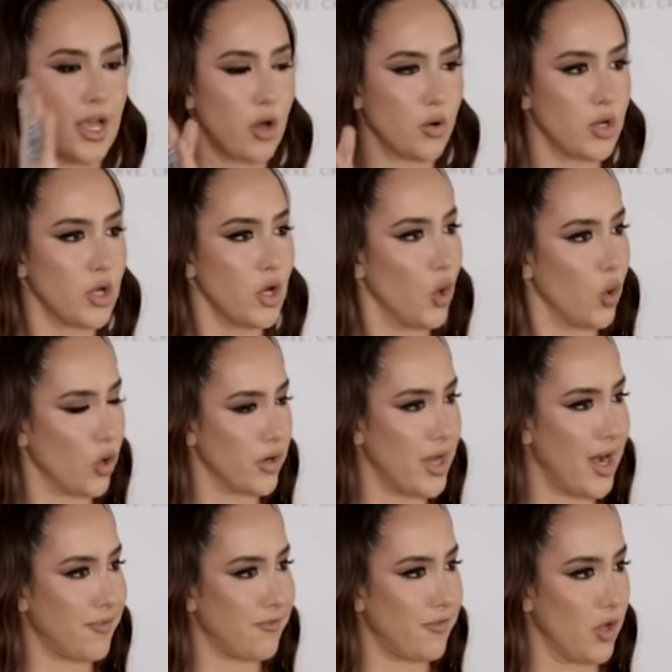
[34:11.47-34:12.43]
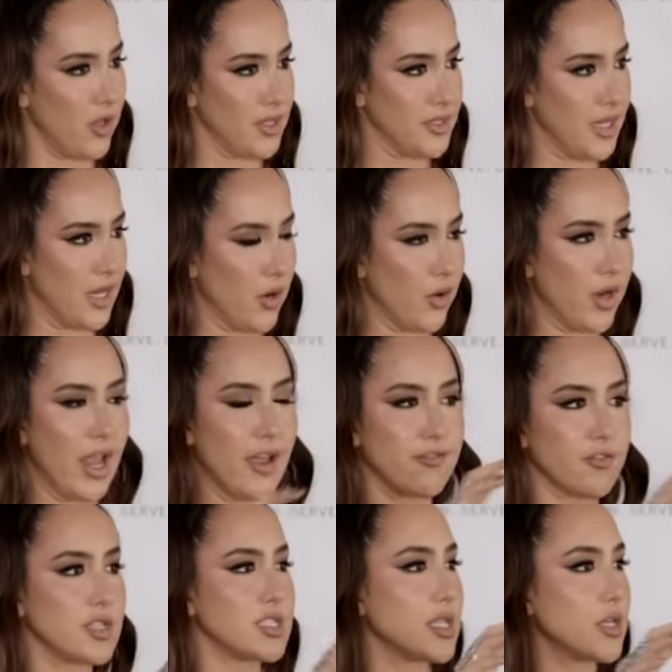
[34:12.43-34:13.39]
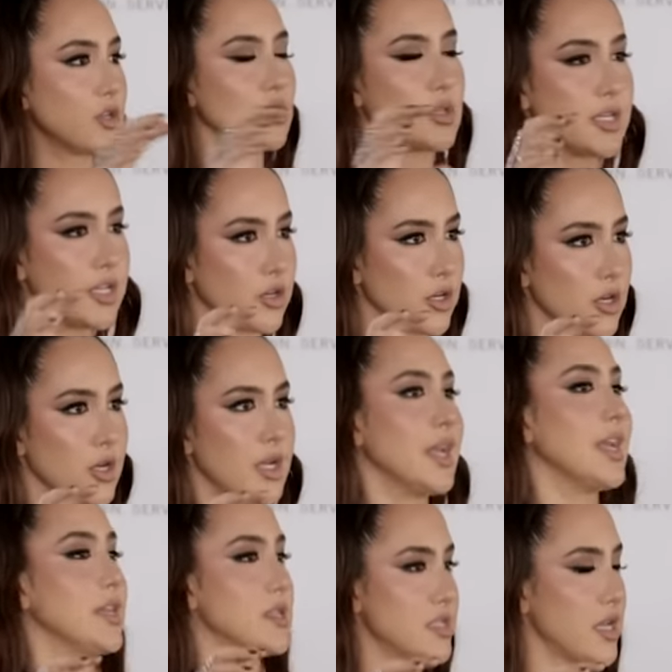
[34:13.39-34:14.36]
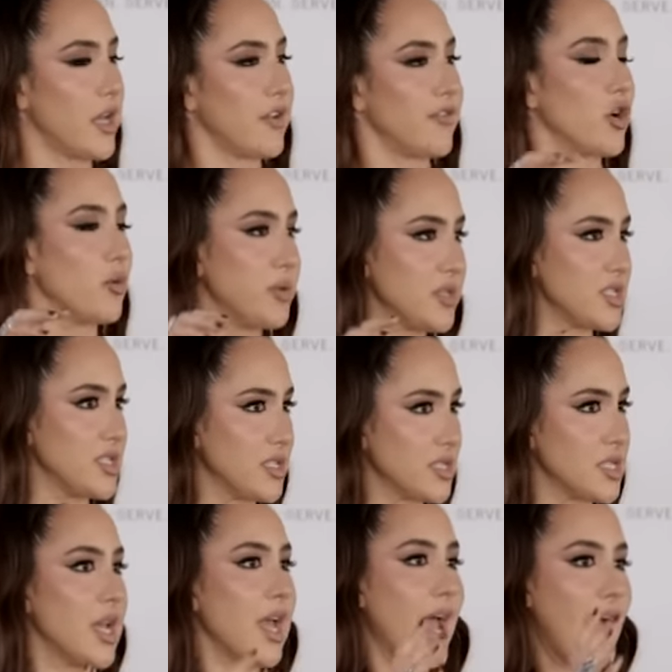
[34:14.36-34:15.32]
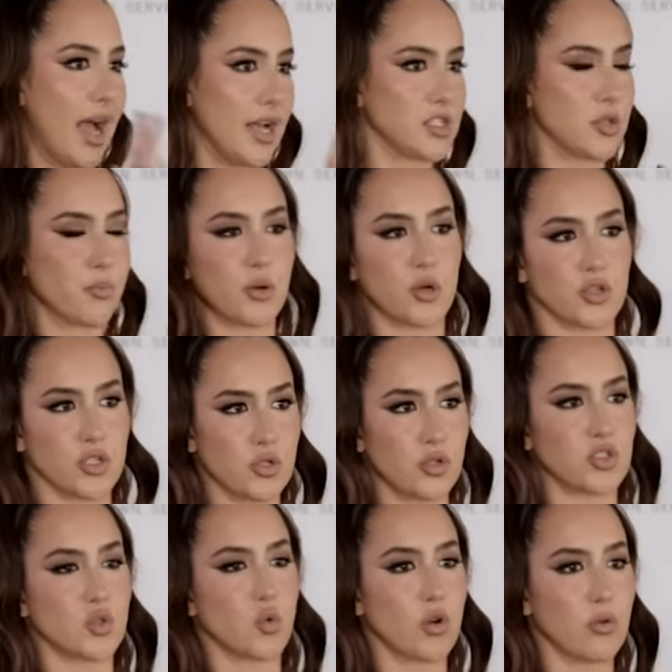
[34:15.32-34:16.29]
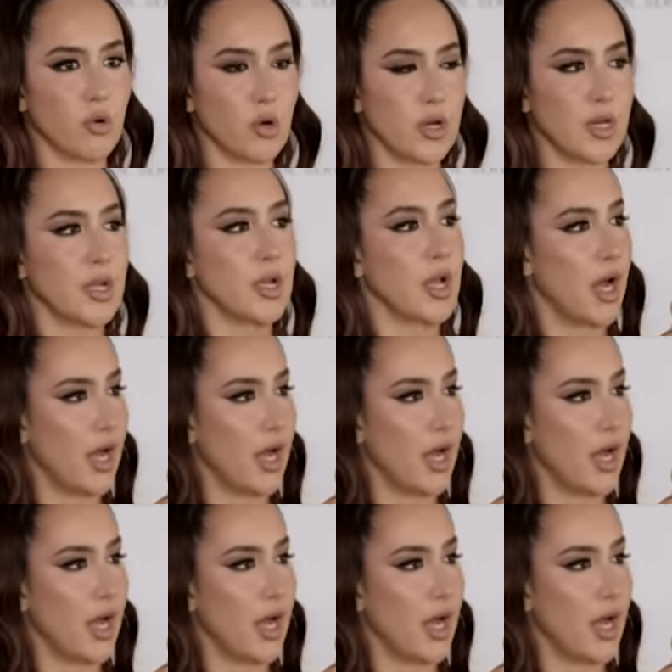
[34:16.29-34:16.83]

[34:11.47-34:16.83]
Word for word: down or not falling down. Every single leader inside of our business has a personal scoreboard,